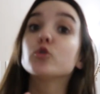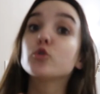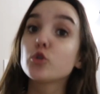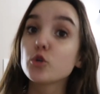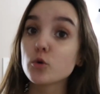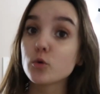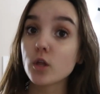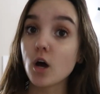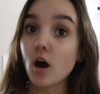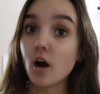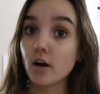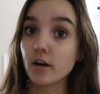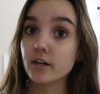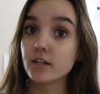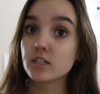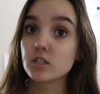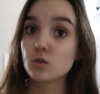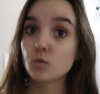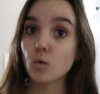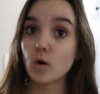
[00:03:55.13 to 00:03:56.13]
to the
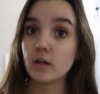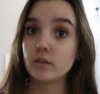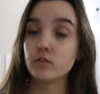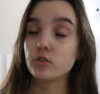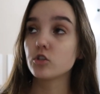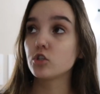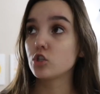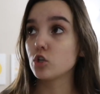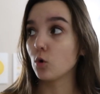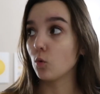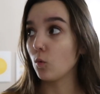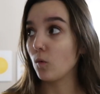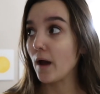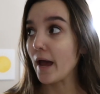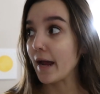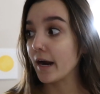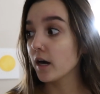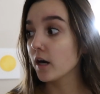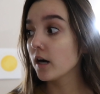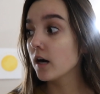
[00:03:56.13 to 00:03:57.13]
hardest ones to
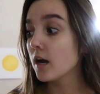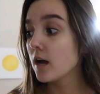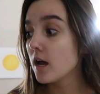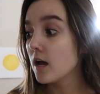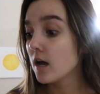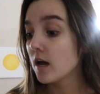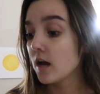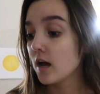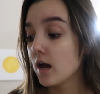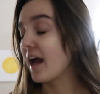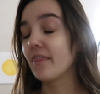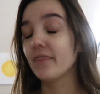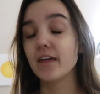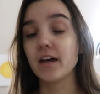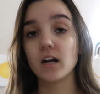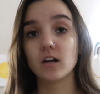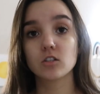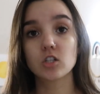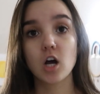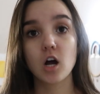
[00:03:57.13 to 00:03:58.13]
wear and
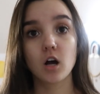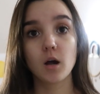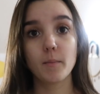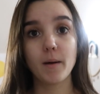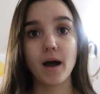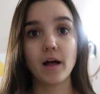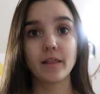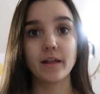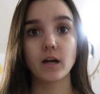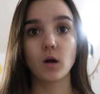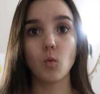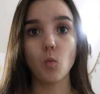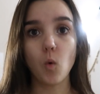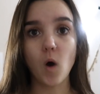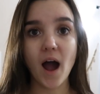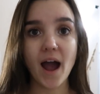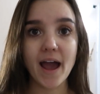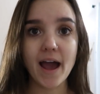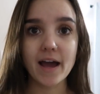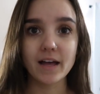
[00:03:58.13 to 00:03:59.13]
then I'll talk about like
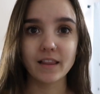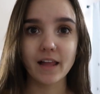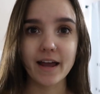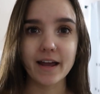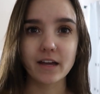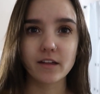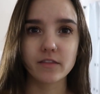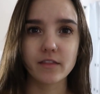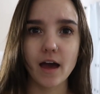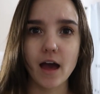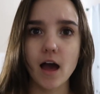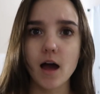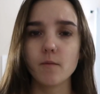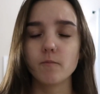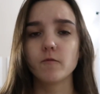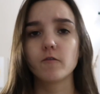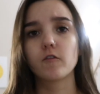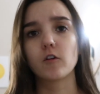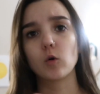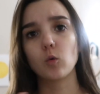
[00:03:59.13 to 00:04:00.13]
why I like
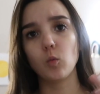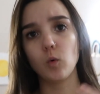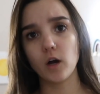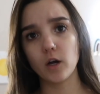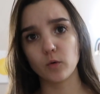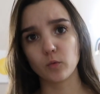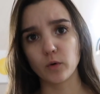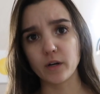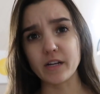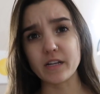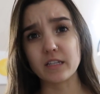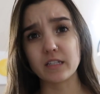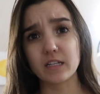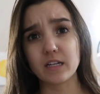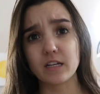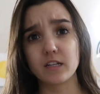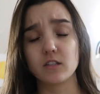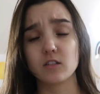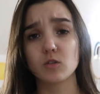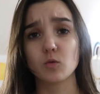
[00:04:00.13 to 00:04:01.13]
them, for what
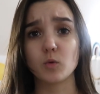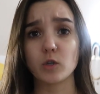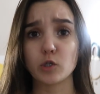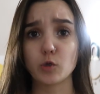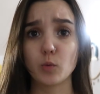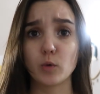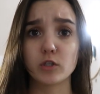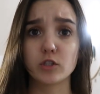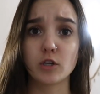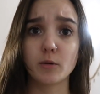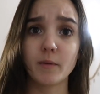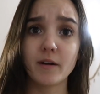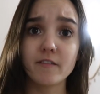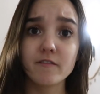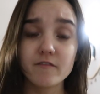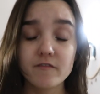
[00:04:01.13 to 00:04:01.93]
reasons, which ones are my